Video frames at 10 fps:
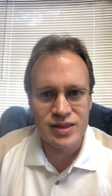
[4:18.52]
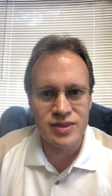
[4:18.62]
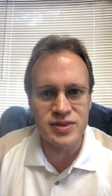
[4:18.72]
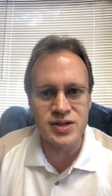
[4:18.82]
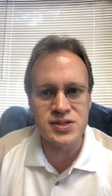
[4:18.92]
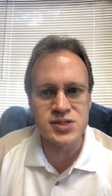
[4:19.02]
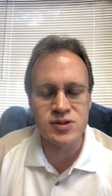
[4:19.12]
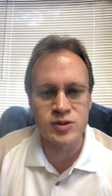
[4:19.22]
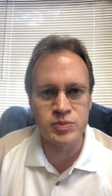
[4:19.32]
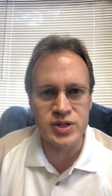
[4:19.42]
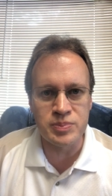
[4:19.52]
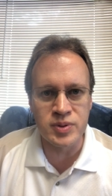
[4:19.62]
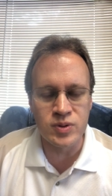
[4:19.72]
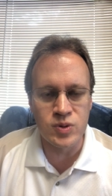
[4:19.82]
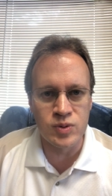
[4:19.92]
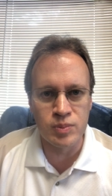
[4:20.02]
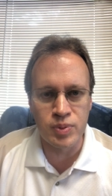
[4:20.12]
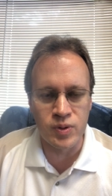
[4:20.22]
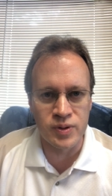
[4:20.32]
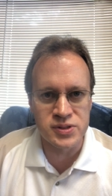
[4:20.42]
These are the people who are
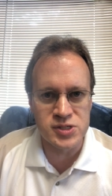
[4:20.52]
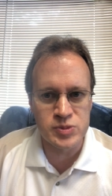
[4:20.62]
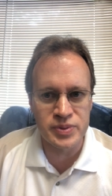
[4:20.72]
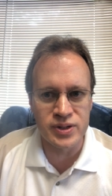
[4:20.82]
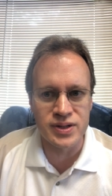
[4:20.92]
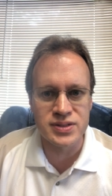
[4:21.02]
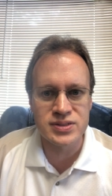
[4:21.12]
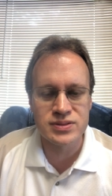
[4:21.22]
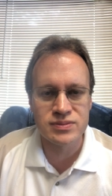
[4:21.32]
poor in spirit,